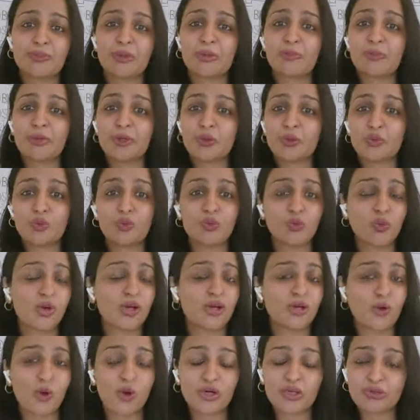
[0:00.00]
People who
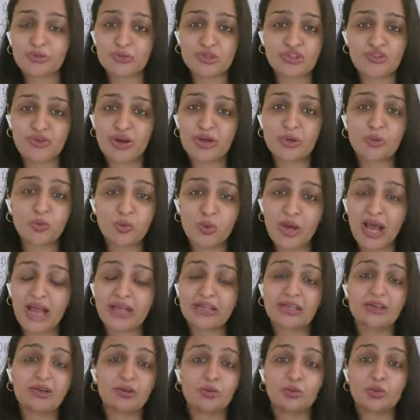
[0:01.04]
were not
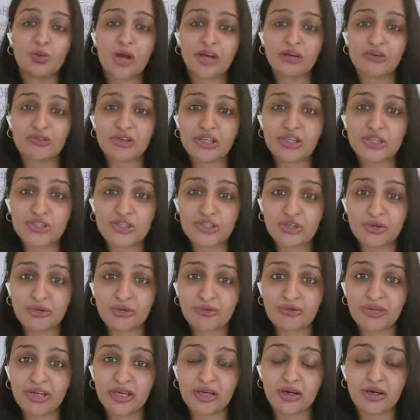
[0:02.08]
who had reached
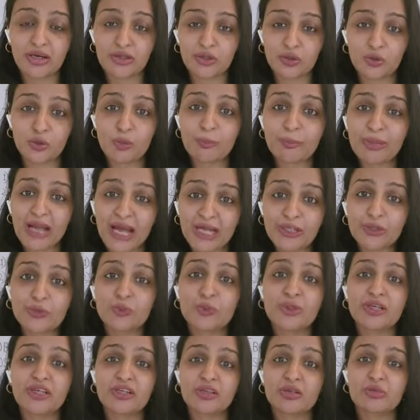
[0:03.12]
a
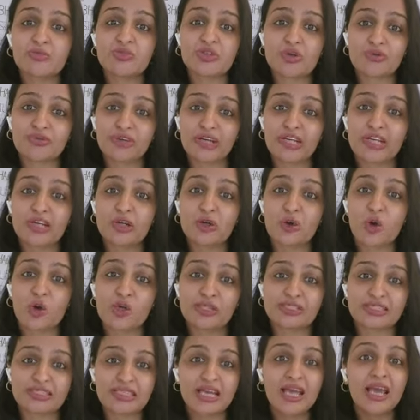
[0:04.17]
plateau in terms of weight
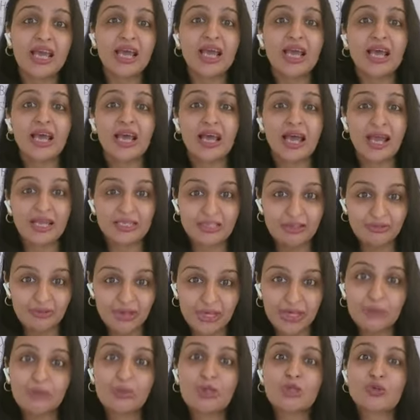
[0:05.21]
loss, and they were
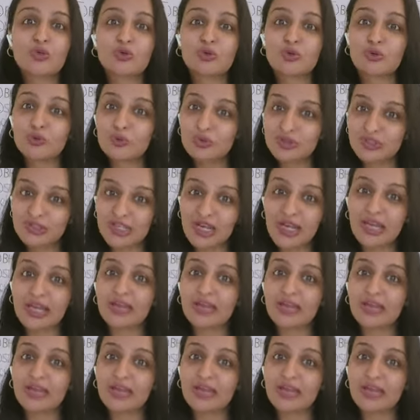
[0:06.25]
able to lose